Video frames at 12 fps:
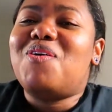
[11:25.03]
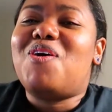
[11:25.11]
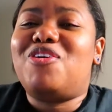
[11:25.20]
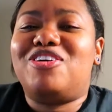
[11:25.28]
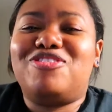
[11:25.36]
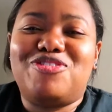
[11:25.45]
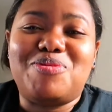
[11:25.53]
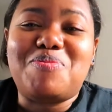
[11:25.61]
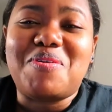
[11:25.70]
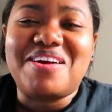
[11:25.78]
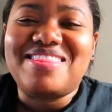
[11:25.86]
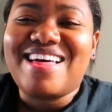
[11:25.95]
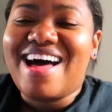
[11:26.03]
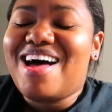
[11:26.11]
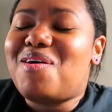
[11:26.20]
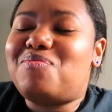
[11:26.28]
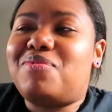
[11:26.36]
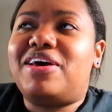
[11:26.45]
or report
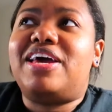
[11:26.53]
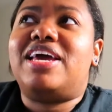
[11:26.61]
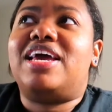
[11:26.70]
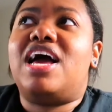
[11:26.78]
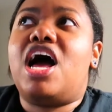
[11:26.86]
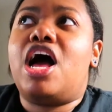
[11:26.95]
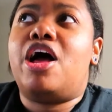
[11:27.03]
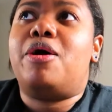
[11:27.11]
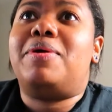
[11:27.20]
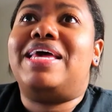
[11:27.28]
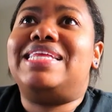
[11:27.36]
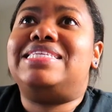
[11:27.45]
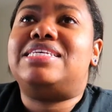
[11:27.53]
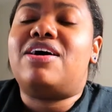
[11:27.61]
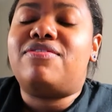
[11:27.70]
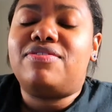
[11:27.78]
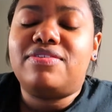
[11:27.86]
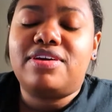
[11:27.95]
that, but um, it
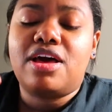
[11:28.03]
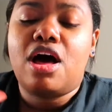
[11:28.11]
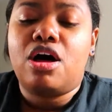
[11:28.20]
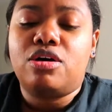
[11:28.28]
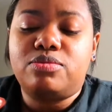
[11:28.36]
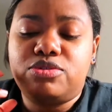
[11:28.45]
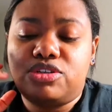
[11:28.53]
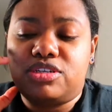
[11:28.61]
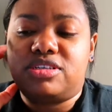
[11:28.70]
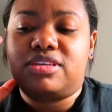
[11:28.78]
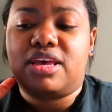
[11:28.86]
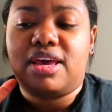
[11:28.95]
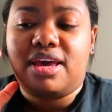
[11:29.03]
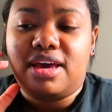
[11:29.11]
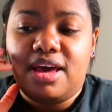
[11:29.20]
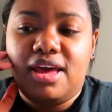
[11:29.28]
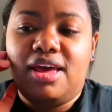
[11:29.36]
definitely helps just like